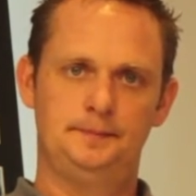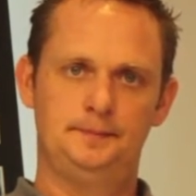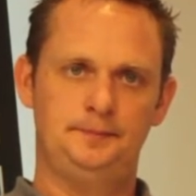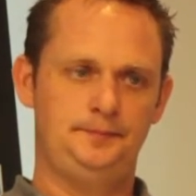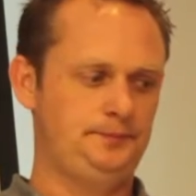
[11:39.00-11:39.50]

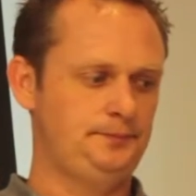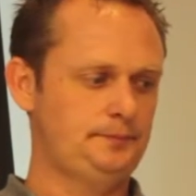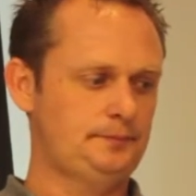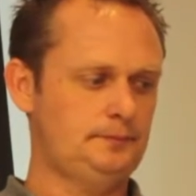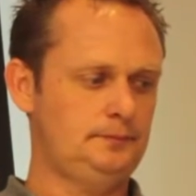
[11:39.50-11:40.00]

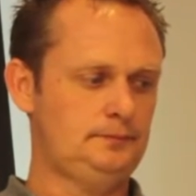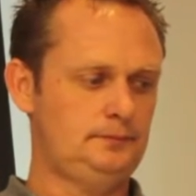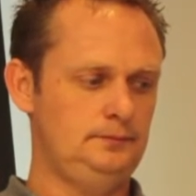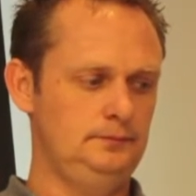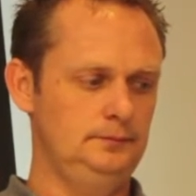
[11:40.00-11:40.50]

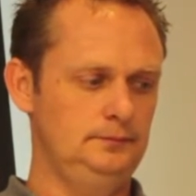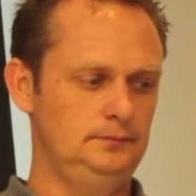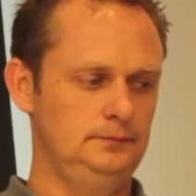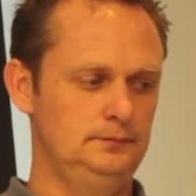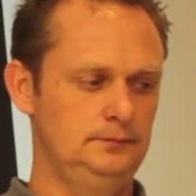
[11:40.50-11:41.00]

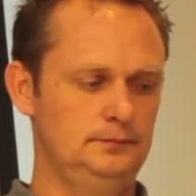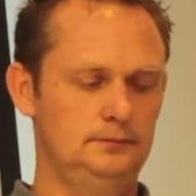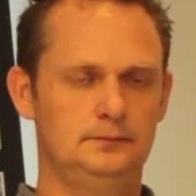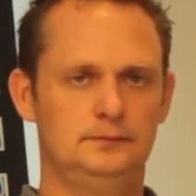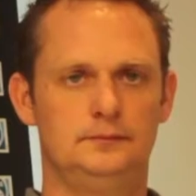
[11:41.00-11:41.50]

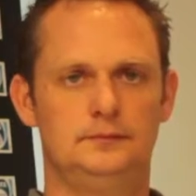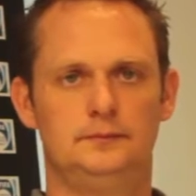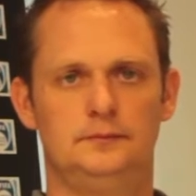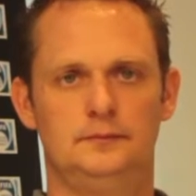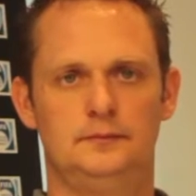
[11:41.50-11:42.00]

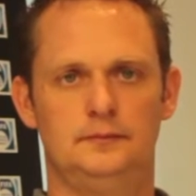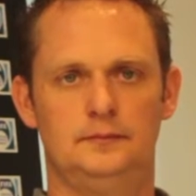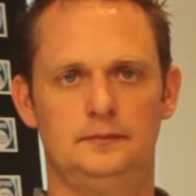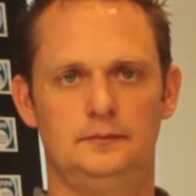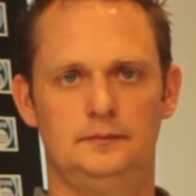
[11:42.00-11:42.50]

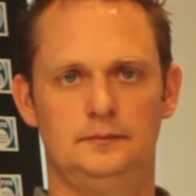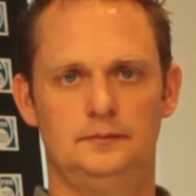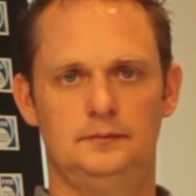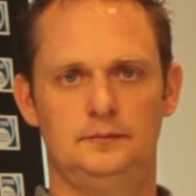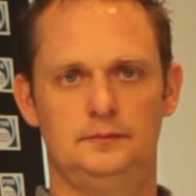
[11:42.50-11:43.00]

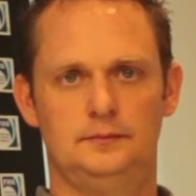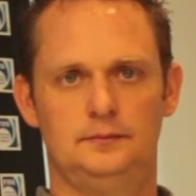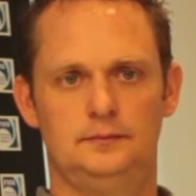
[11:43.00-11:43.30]
Nothing is said.